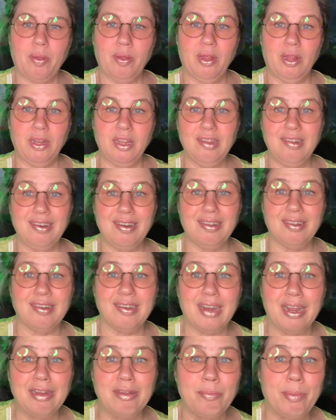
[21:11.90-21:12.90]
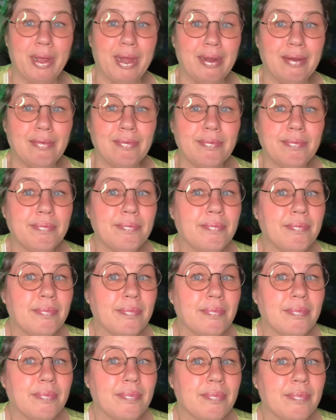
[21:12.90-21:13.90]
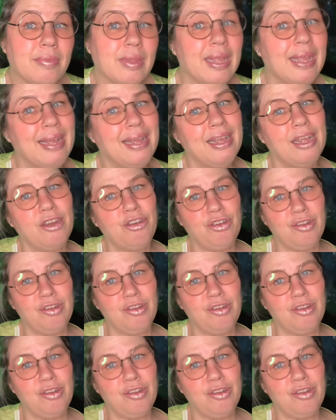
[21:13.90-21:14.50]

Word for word: At least it doesn't taste bad. It